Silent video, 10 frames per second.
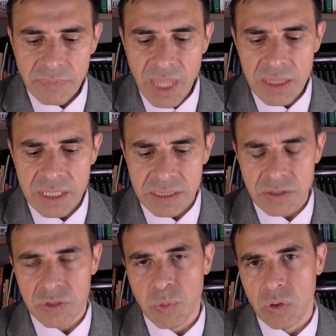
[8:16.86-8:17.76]
this
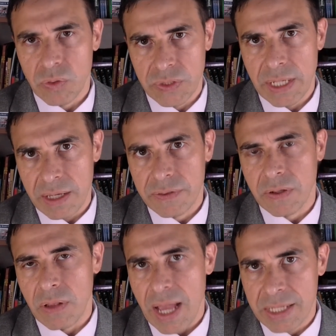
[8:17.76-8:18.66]
deals more with an
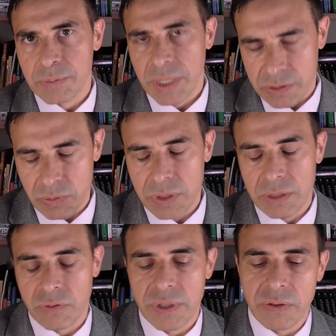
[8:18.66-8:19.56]
ethical aspects within
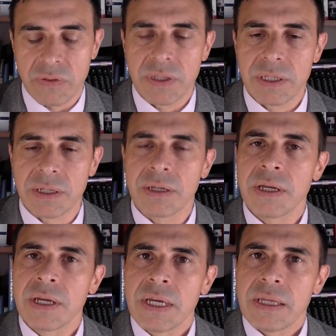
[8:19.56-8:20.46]
critical thinking,
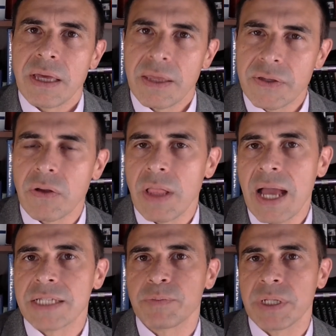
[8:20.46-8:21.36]
ethical
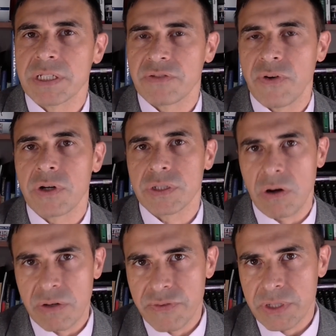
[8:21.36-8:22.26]
aspects as far as
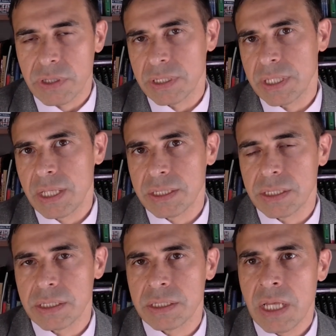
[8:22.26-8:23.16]
artificial
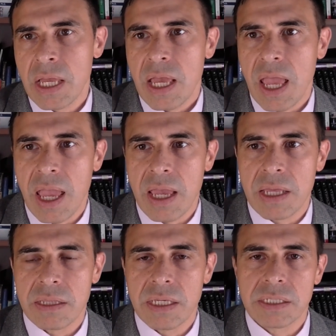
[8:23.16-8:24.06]
intelligence
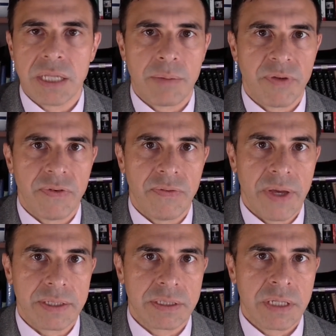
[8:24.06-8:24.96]
and these type of
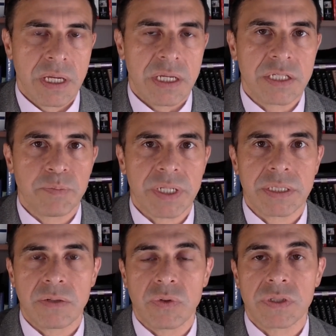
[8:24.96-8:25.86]
events,
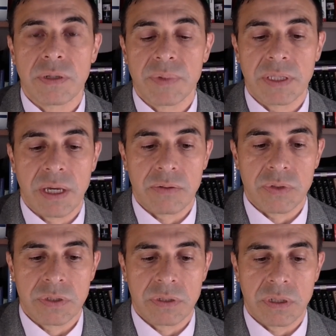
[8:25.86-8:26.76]
especially with something that
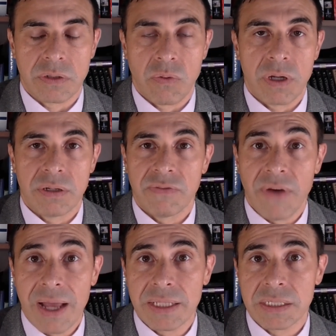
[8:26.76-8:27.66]
was quite a
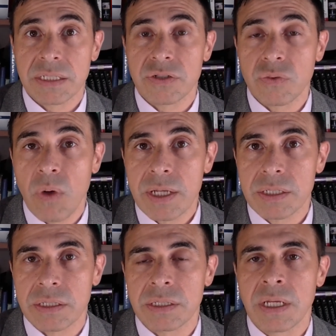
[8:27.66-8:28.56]
violent
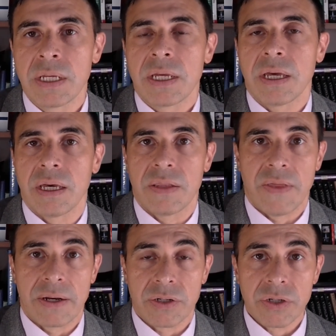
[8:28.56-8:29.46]
situation
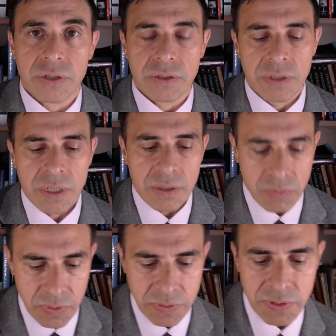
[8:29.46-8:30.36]
that occurred
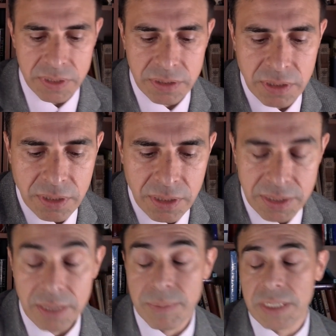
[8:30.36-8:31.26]
with this
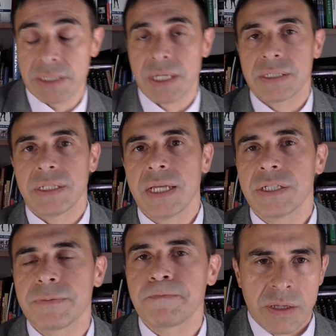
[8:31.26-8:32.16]
attempted
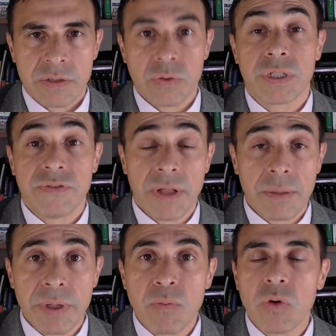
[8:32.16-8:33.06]
assassination. So we're
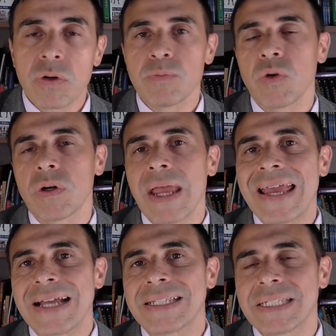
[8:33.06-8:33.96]
developing more and more
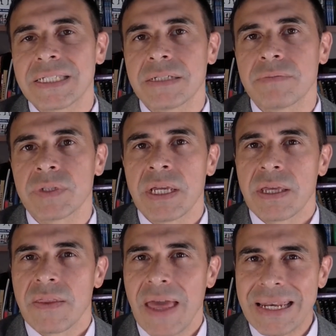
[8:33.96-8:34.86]
AI systems
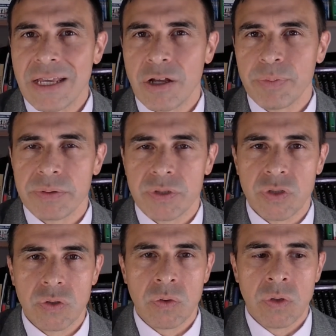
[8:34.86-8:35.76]
that can help
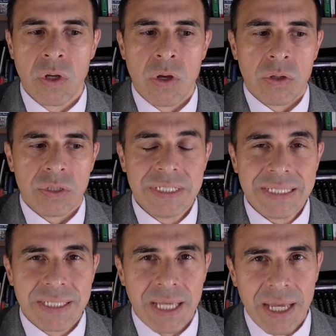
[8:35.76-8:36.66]
to
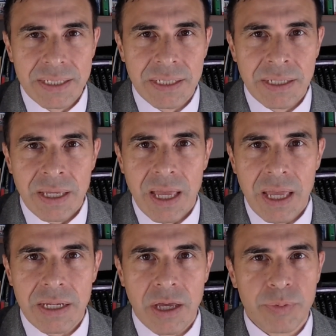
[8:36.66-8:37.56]
detect
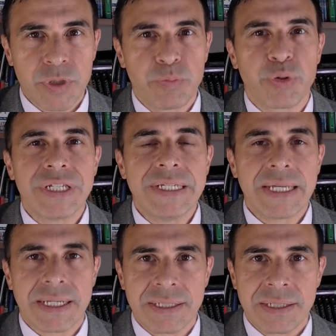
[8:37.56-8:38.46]
and help to
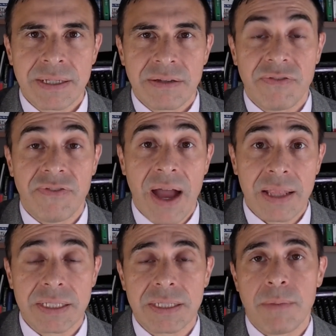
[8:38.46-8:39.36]
predict
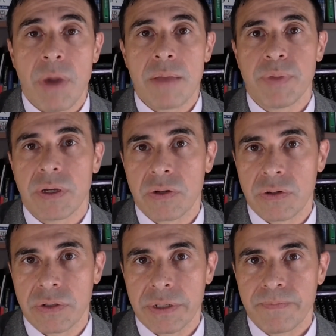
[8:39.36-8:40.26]
violence that might be occurring.